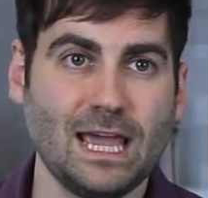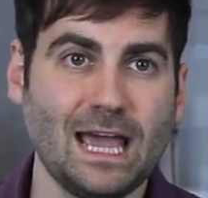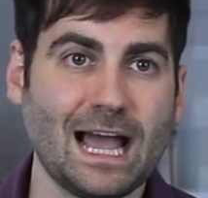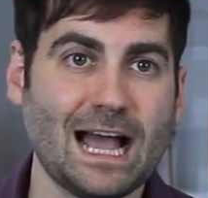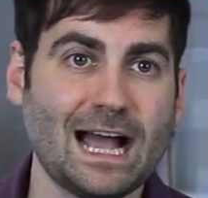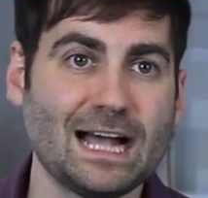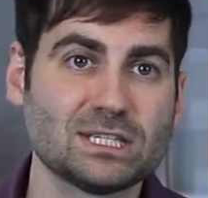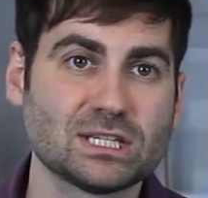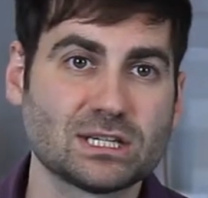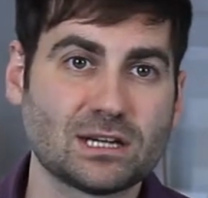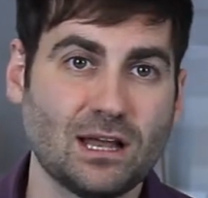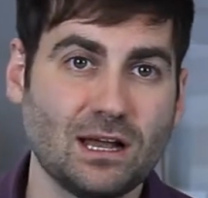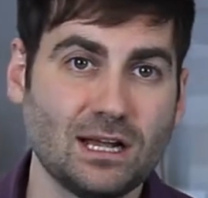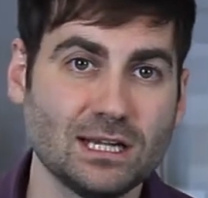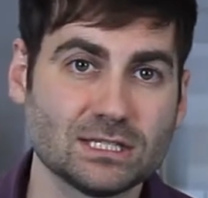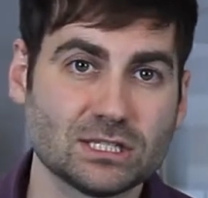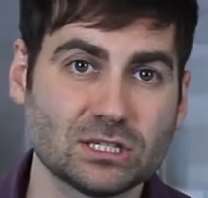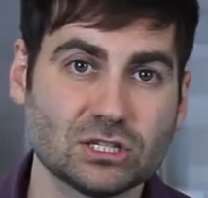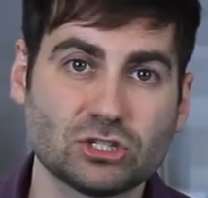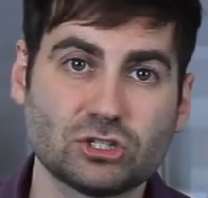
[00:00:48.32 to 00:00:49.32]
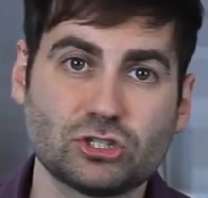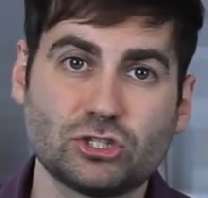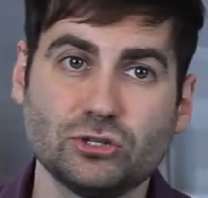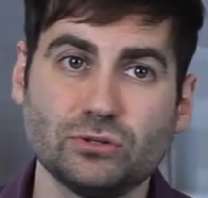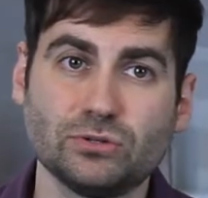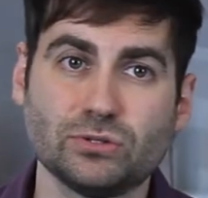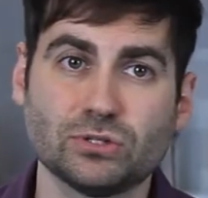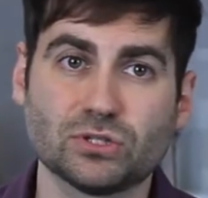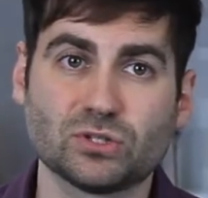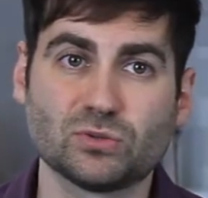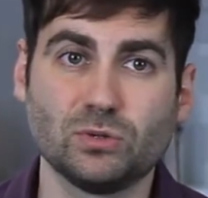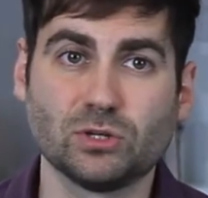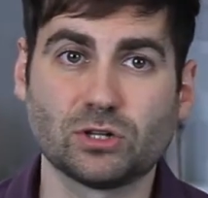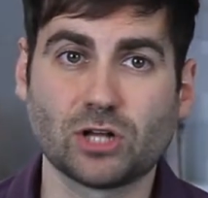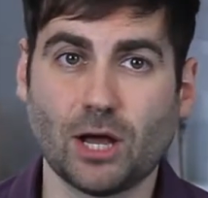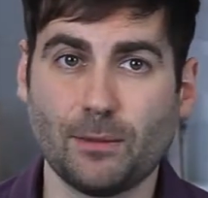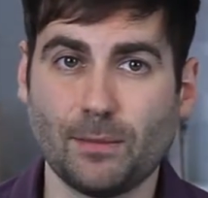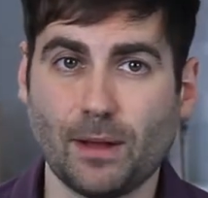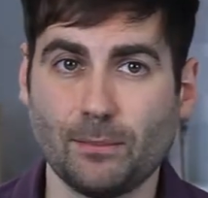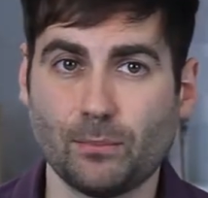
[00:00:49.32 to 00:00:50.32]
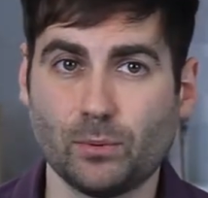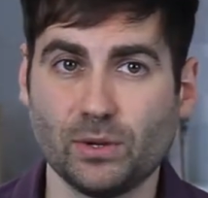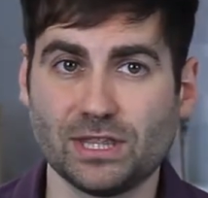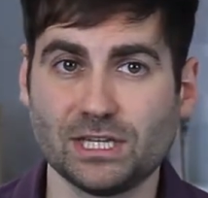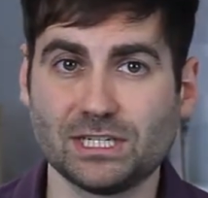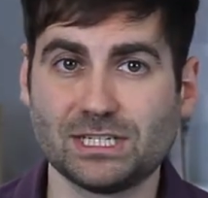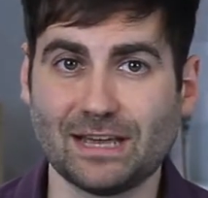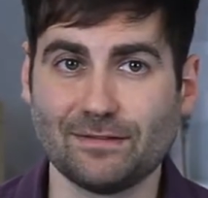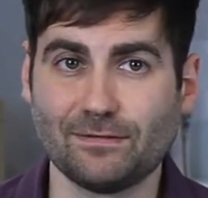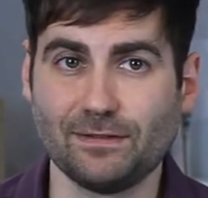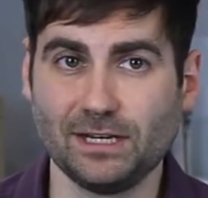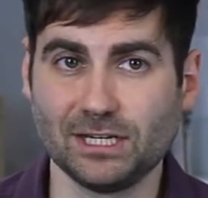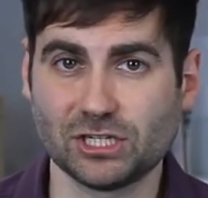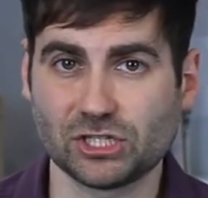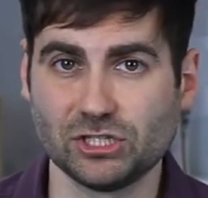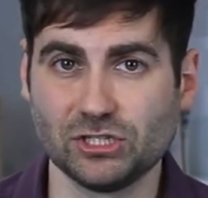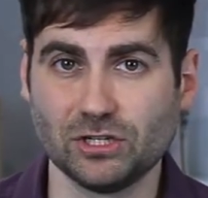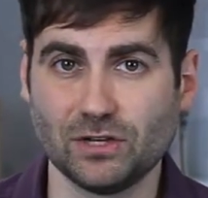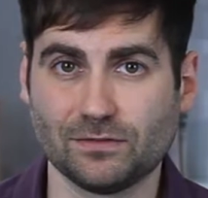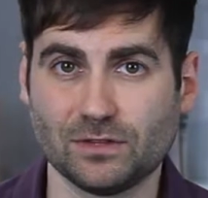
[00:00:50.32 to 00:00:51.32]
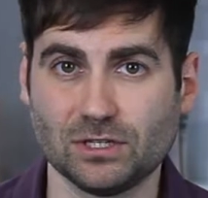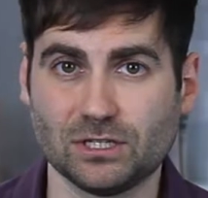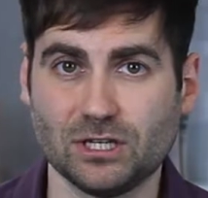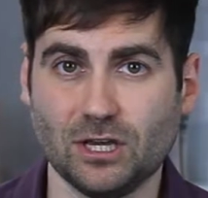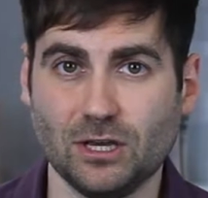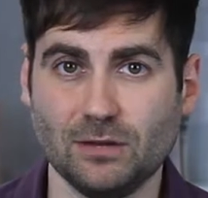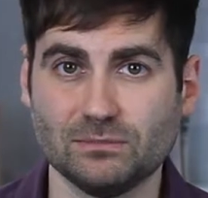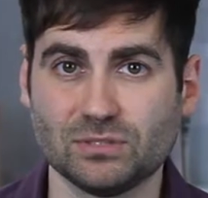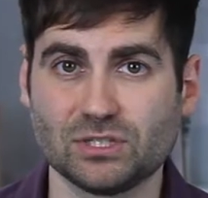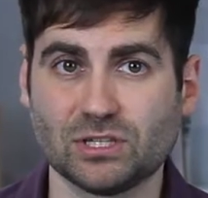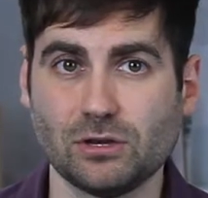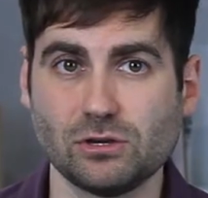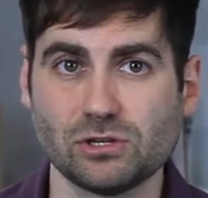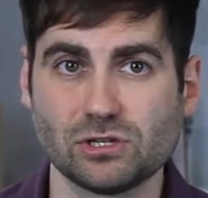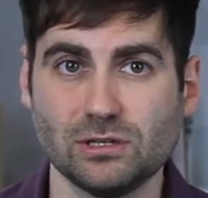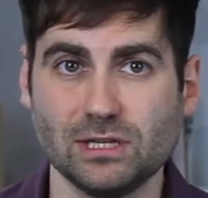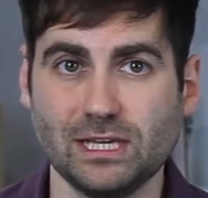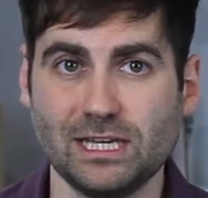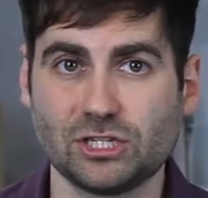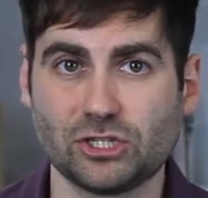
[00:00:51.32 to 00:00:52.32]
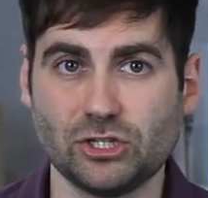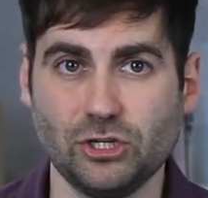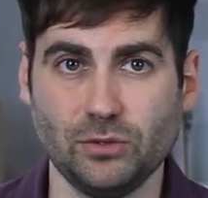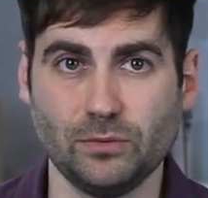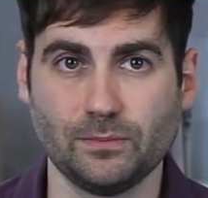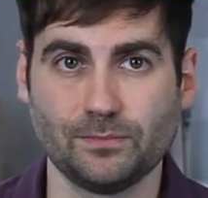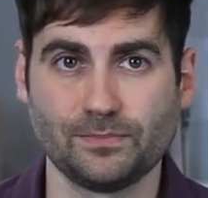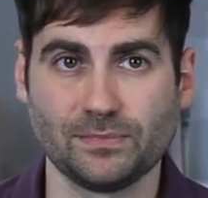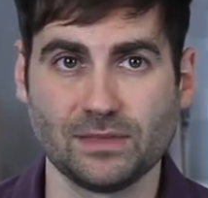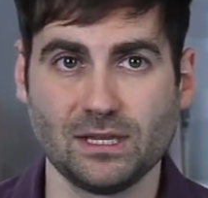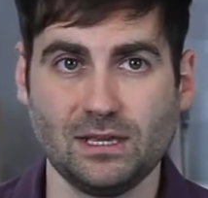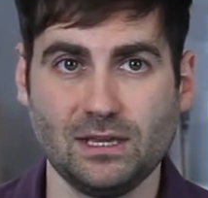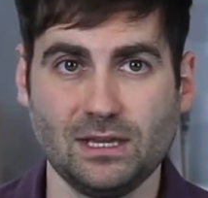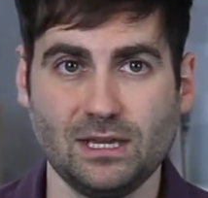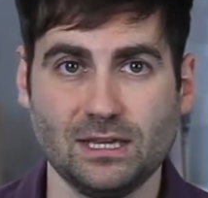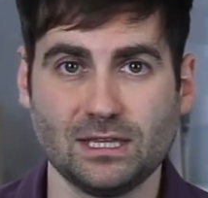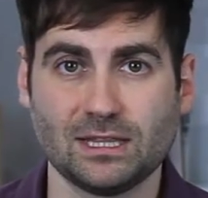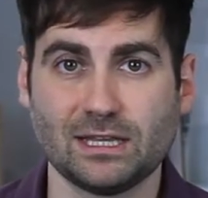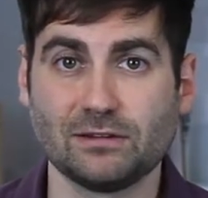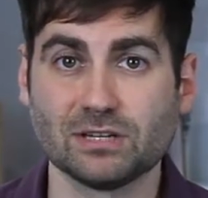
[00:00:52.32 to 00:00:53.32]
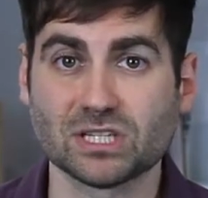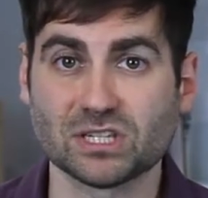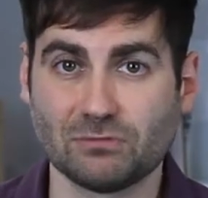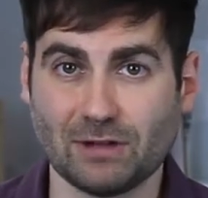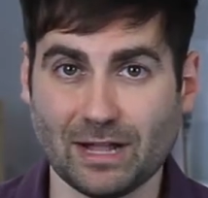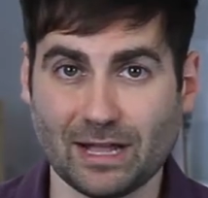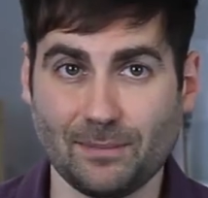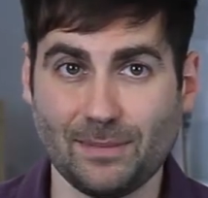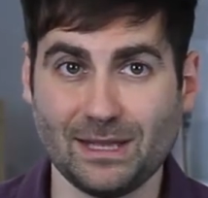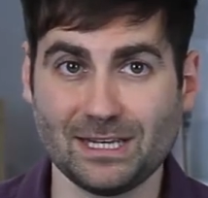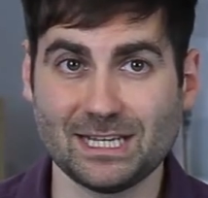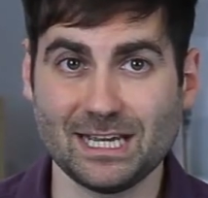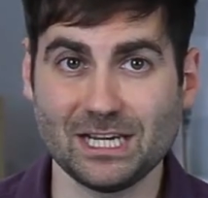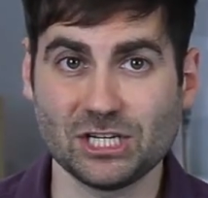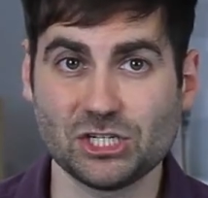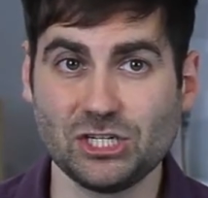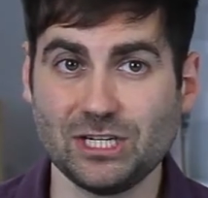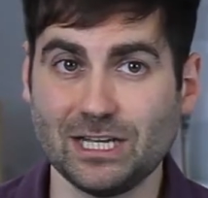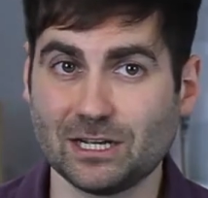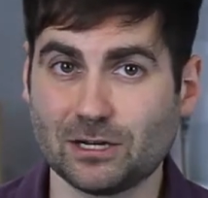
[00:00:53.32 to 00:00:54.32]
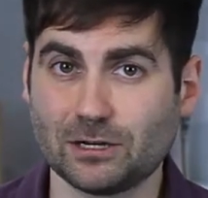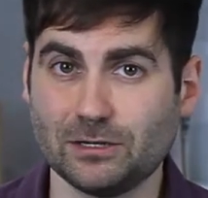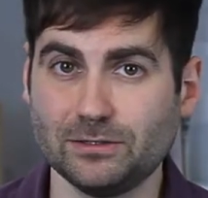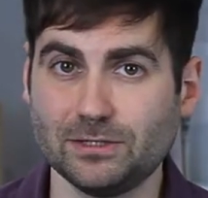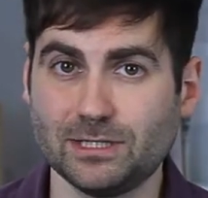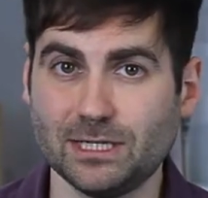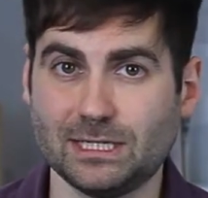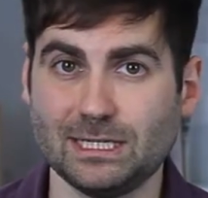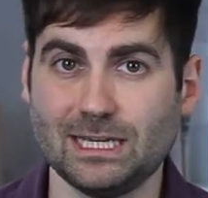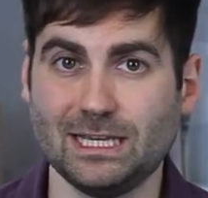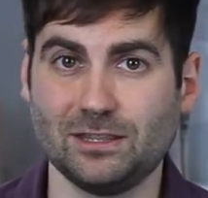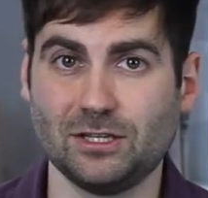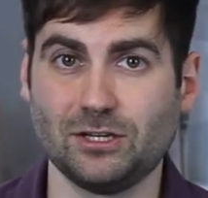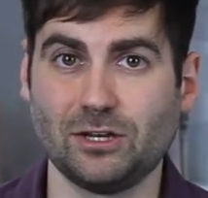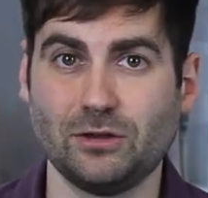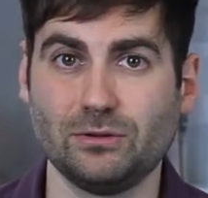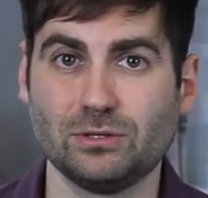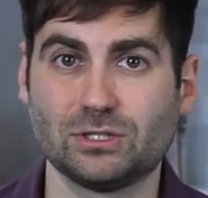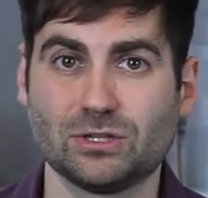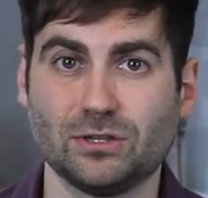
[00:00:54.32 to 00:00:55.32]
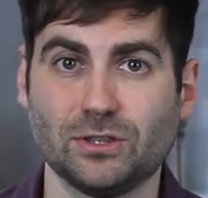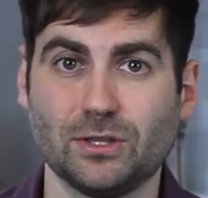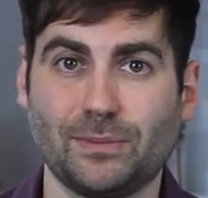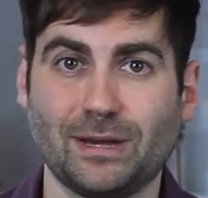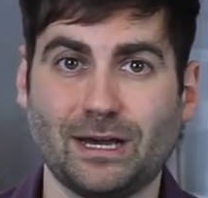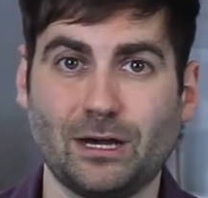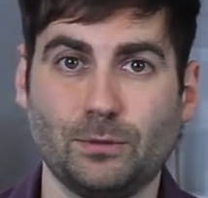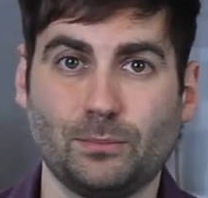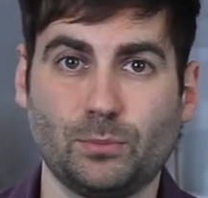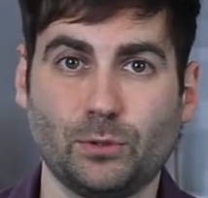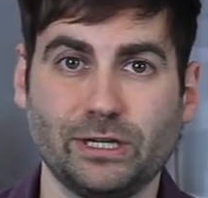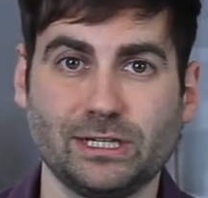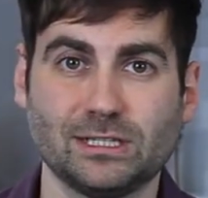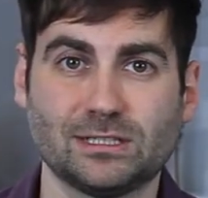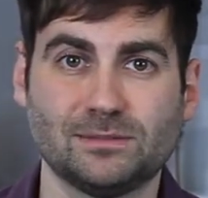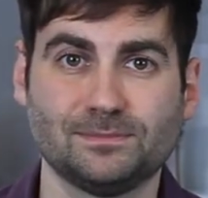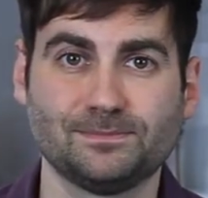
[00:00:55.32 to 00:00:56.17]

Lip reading: As a class, students will come up with a definition of the term social issue. There is a recommendation included in the notes on the PowerPoint.